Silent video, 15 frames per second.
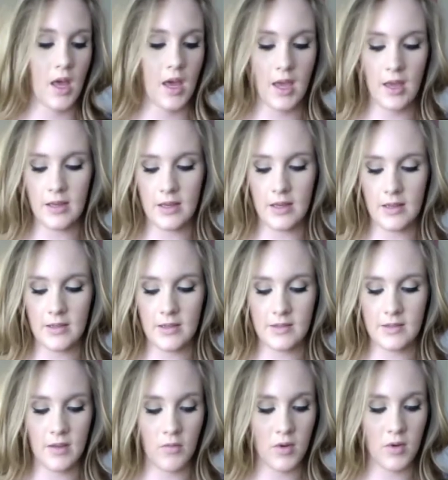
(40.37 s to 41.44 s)
and it is
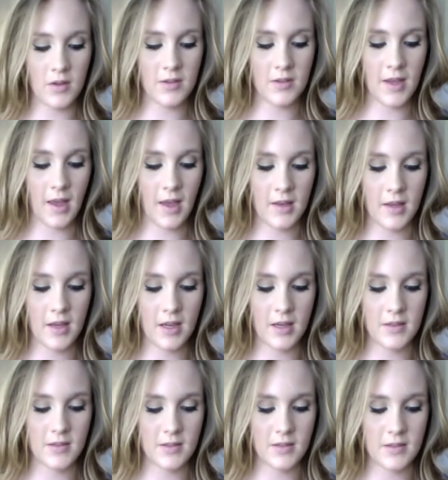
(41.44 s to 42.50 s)
the Real
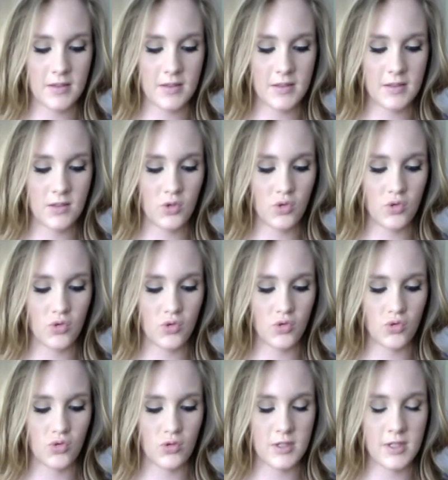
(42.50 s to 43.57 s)
Techniques
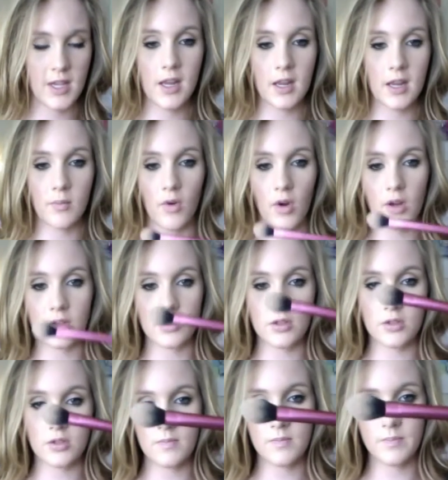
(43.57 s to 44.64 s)
setting brush.